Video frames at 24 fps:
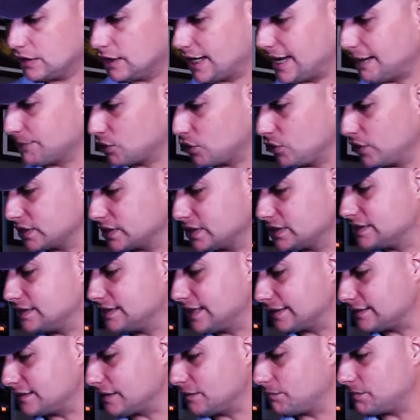I'm going to
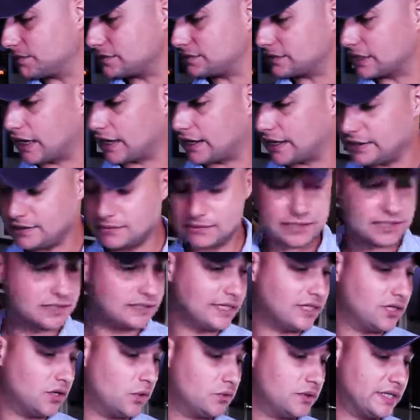set them aside because I
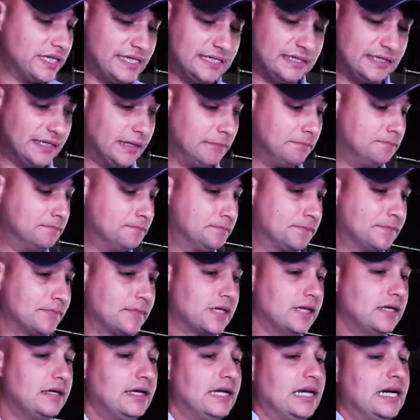don't need them.
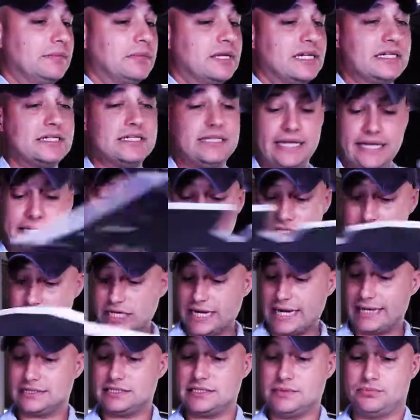And I'm going to take the
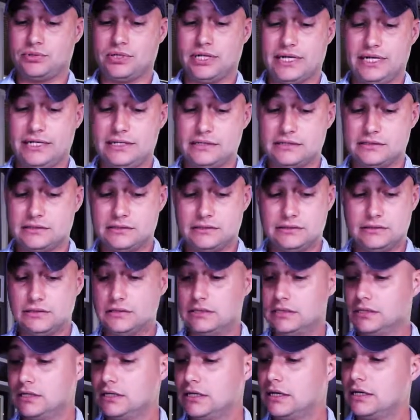chassis plate,
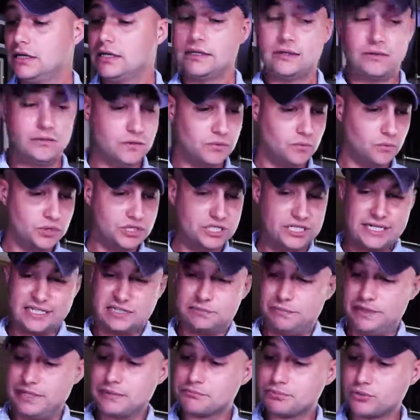which has
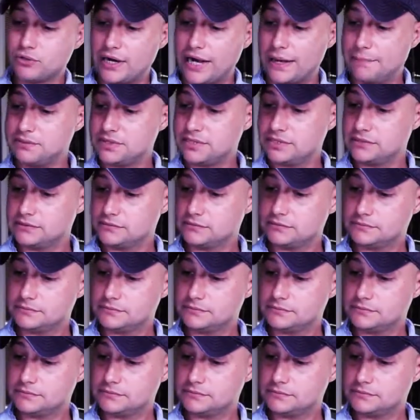been prepped.